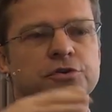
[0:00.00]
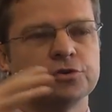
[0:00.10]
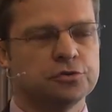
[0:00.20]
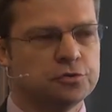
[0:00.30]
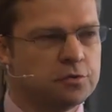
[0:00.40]

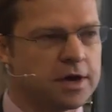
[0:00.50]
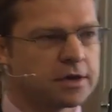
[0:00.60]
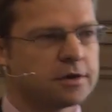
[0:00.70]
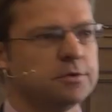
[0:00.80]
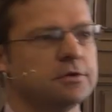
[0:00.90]

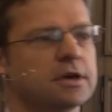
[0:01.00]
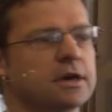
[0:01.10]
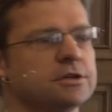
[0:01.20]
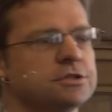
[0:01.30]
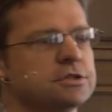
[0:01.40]
two-way
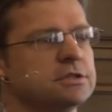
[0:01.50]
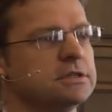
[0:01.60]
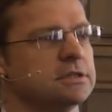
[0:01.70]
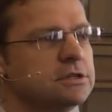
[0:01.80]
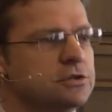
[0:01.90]

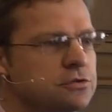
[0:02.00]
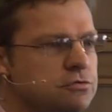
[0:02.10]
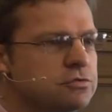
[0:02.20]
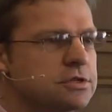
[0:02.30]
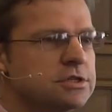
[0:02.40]
communication,
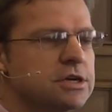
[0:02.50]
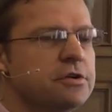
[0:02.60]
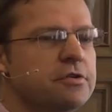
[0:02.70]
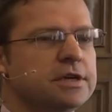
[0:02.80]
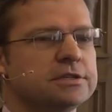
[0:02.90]

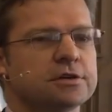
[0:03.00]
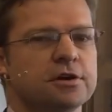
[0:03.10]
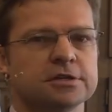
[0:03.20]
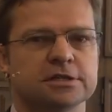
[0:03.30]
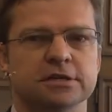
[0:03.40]
user-generated
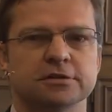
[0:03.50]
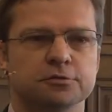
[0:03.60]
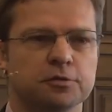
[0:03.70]
content,